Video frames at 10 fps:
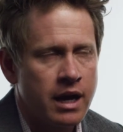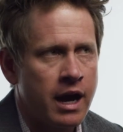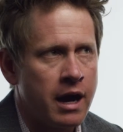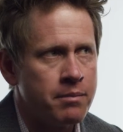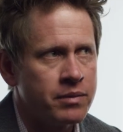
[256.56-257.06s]

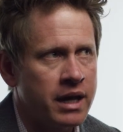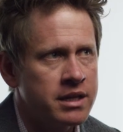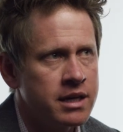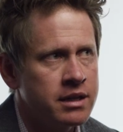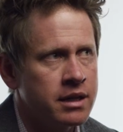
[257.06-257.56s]
Um, I
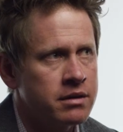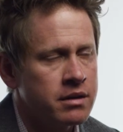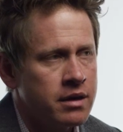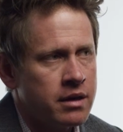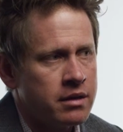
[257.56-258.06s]
think that
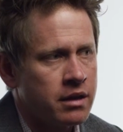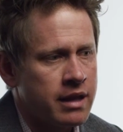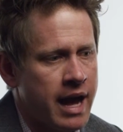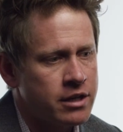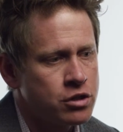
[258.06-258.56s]
the
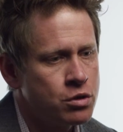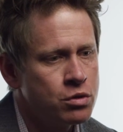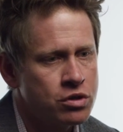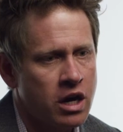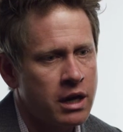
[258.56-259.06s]
last
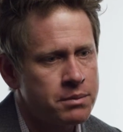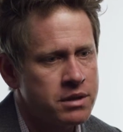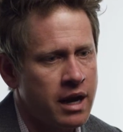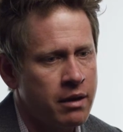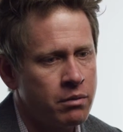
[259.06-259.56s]
two
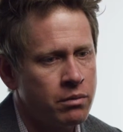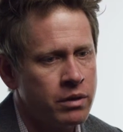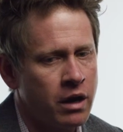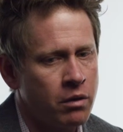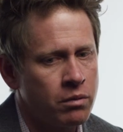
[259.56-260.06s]
startups, I you
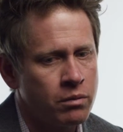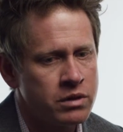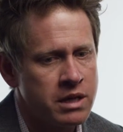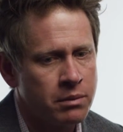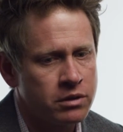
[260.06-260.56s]
know
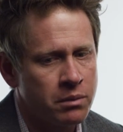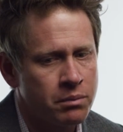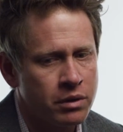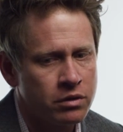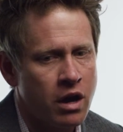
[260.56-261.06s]
was able to
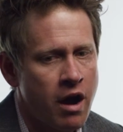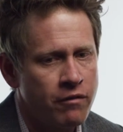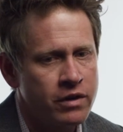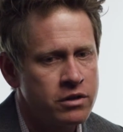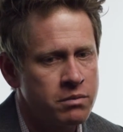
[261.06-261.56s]
build
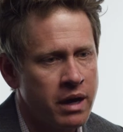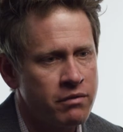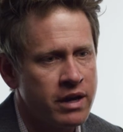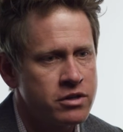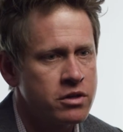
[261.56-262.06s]
confidence in my
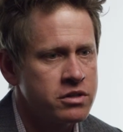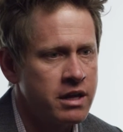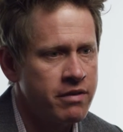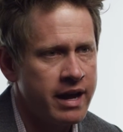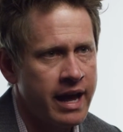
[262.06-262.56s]
investors.
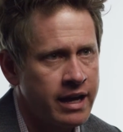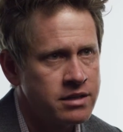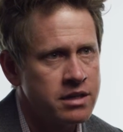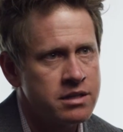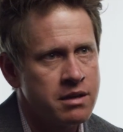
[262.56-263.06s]
They've had
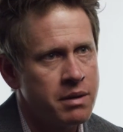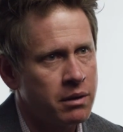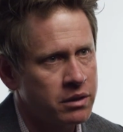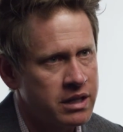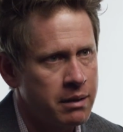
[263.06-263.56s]
exits. They've been
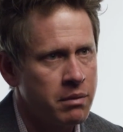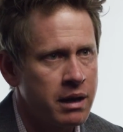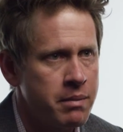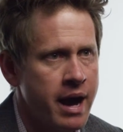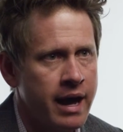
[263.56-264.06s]
able to take
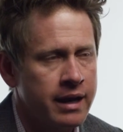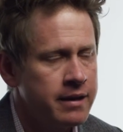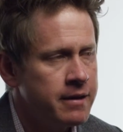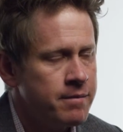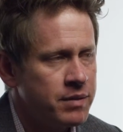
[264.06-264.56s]
money back,
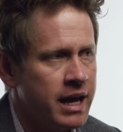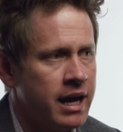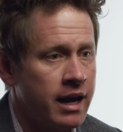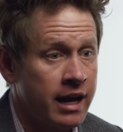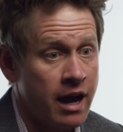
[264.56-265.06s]

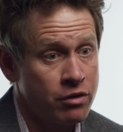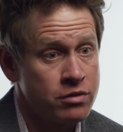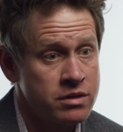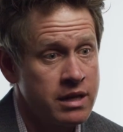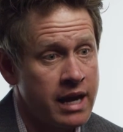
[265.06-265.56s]
and I got
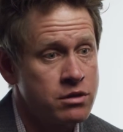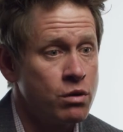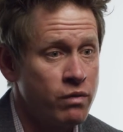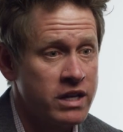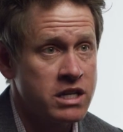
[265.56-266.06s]
those guys to
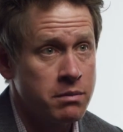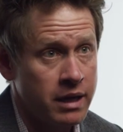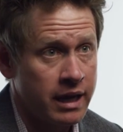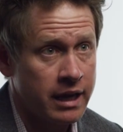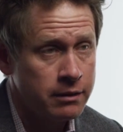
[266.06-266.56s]
invest in me
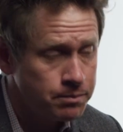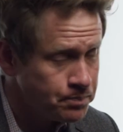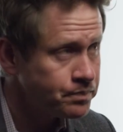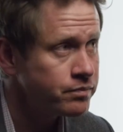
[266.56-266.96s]
again.